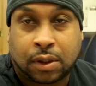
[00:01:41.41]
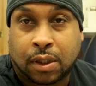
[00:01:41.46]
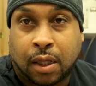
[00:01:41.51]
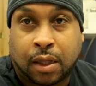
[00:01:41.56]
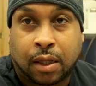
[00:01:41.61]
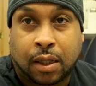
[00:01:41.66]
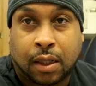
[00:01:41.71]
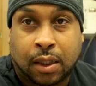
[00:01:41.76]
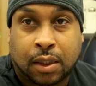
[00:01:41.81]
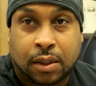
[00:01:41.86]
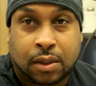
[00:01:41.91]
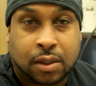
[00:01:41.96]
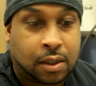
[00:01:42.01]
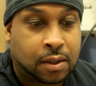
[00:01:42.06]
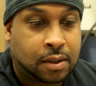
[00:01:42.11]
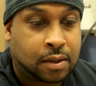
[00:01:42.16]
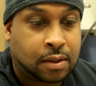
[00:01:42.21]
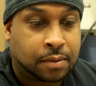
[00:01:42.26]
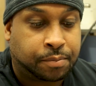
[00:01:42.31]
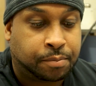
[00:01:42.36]
nothing. It
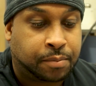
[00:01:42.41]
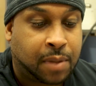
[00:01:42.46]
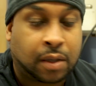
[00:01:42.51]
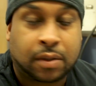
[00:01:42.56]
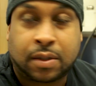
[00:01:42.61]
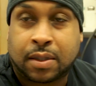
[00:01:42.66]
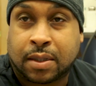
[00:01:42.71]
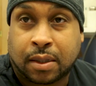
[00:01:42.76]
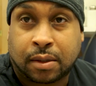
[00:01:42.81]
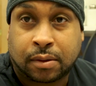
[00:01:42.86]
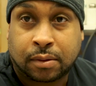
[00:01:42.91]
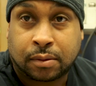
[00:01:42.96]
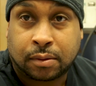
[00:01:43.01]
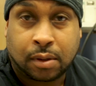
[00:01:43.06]
just melts it.